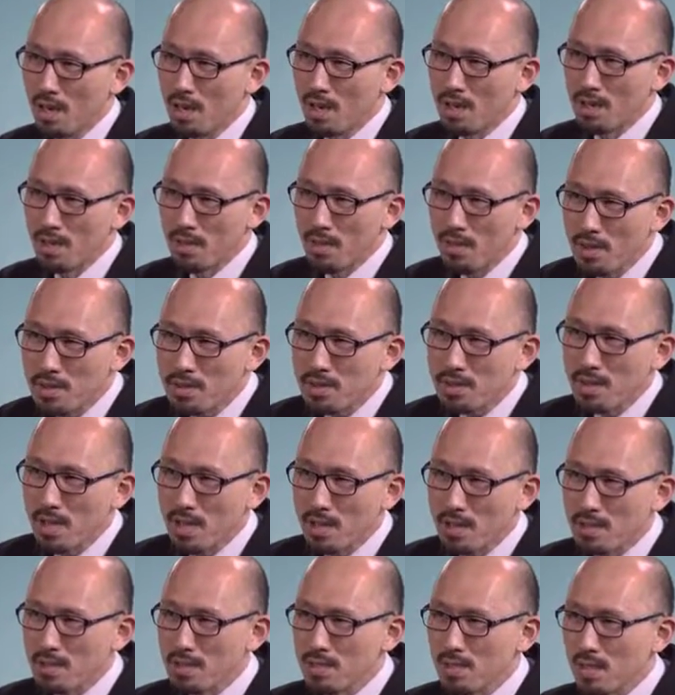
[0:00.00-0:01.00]
And in this
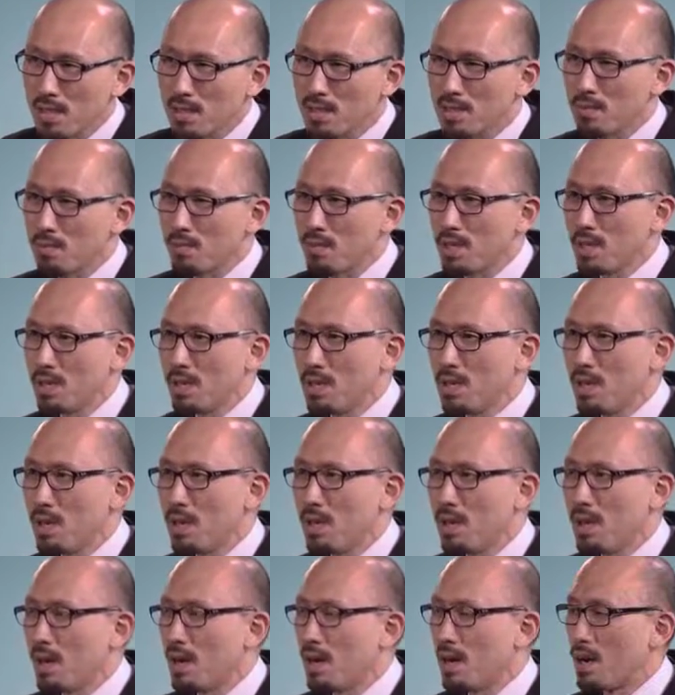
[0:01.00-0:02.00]
data set, we
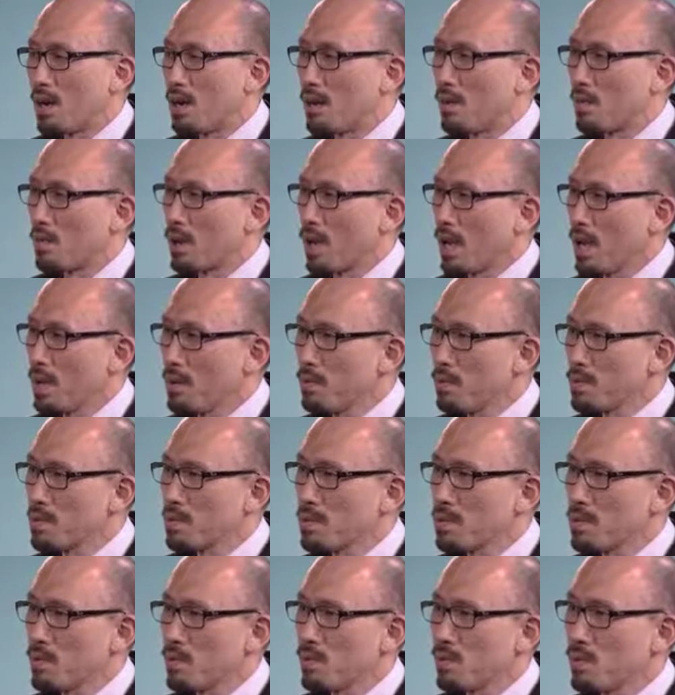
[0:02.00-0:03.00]
uh, were able
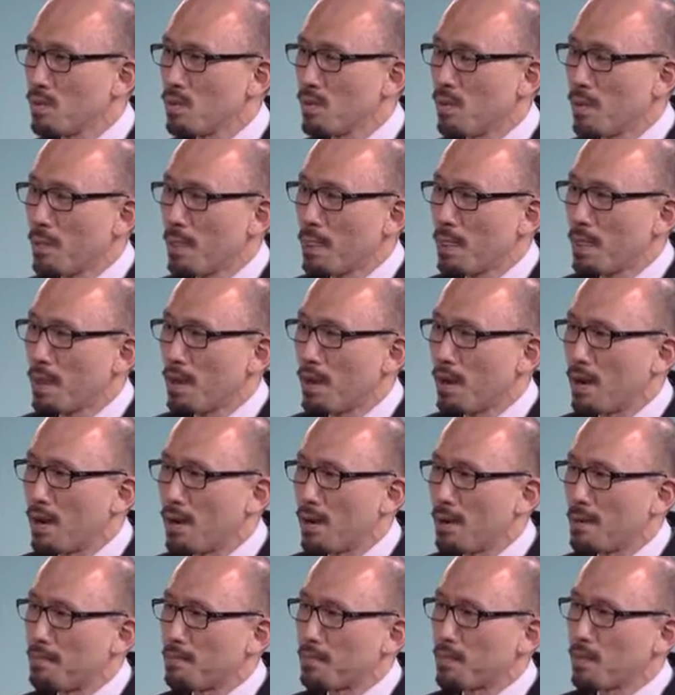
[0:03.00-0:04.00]
to
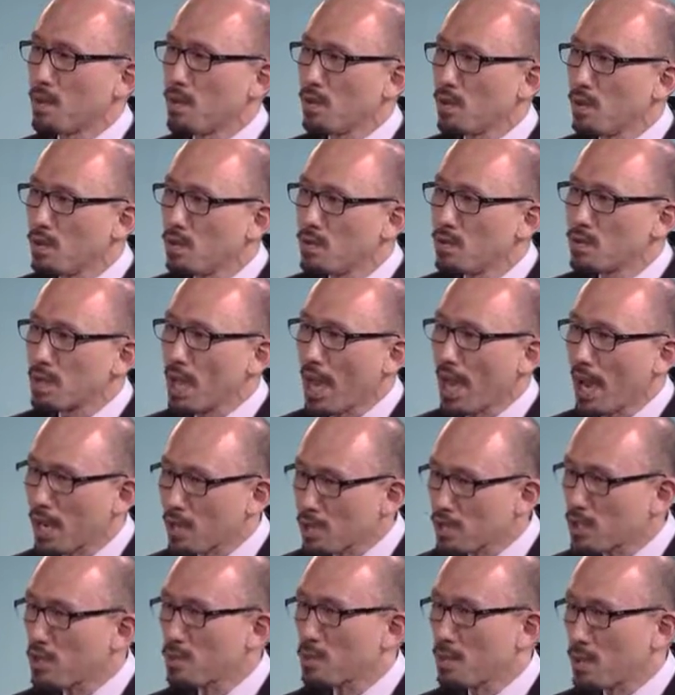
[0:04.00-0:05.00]
um, use
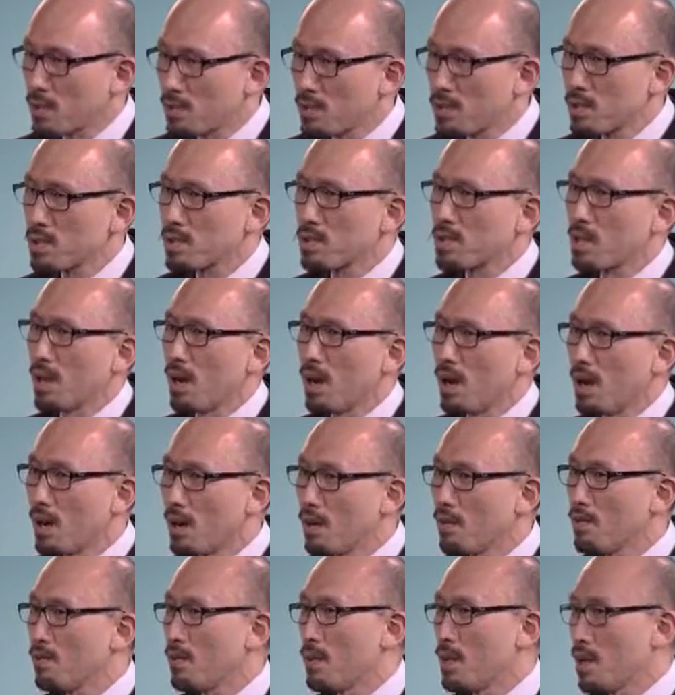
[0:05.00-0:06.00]
attributes
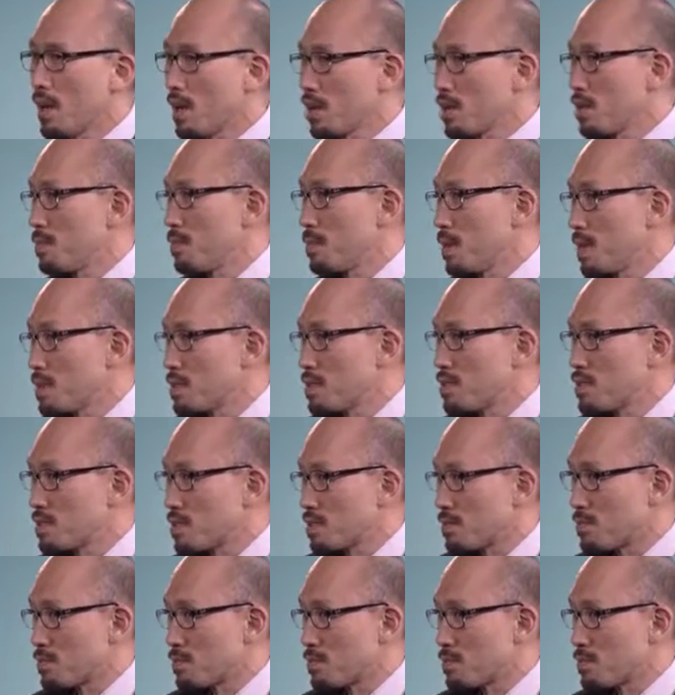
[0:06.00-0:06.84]
of the occupations